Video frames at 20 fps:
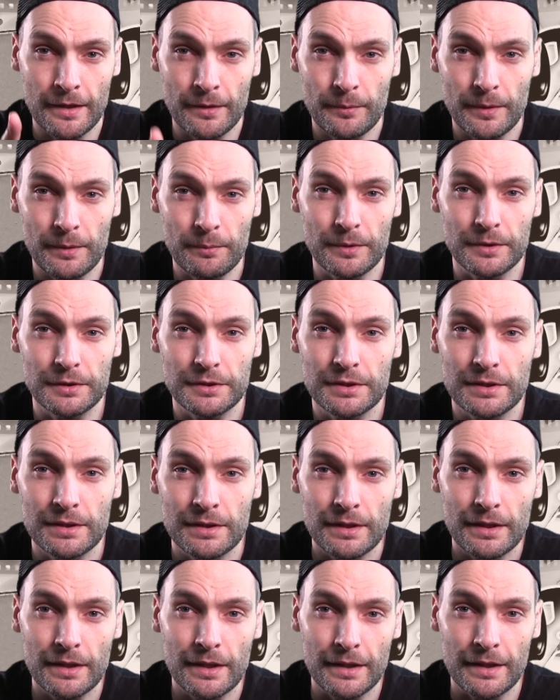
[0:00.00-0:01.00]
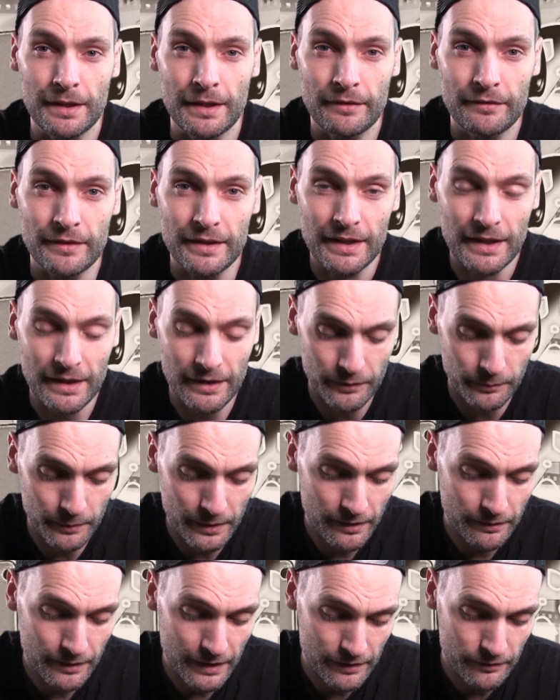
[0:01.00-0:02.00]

we watched the other day as well.